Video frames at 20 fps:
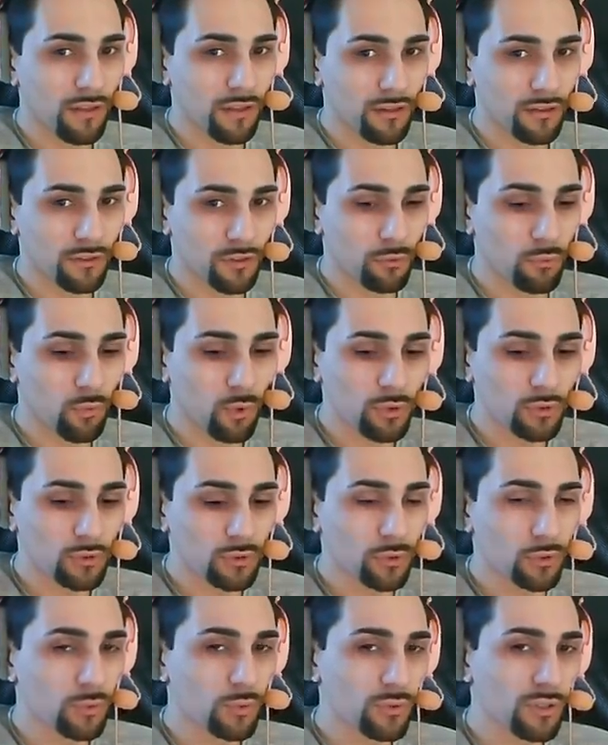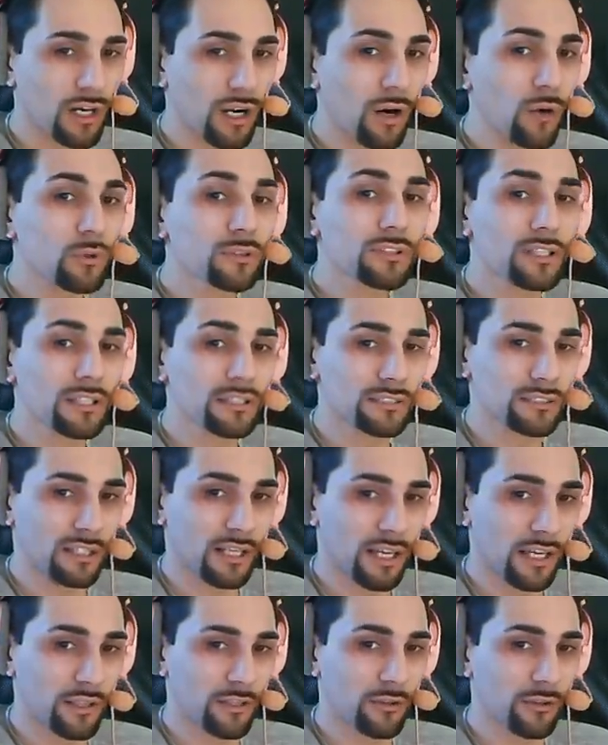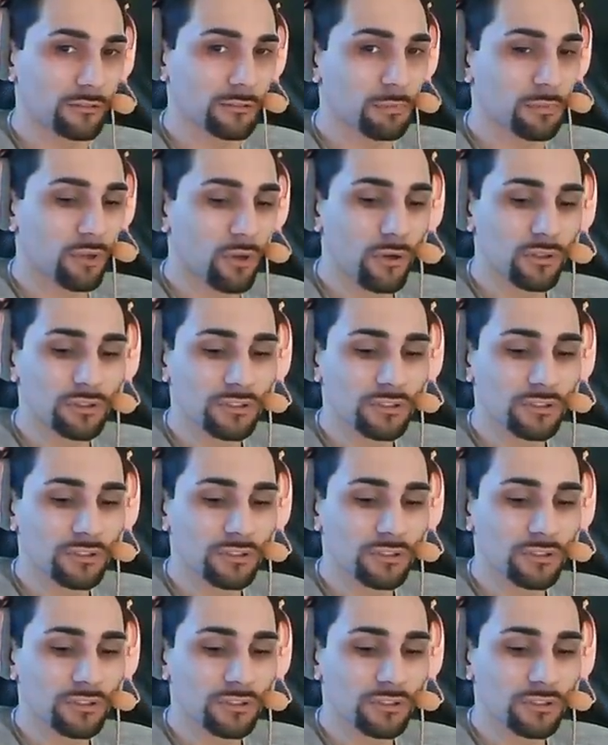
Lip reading: you want to counter slide off because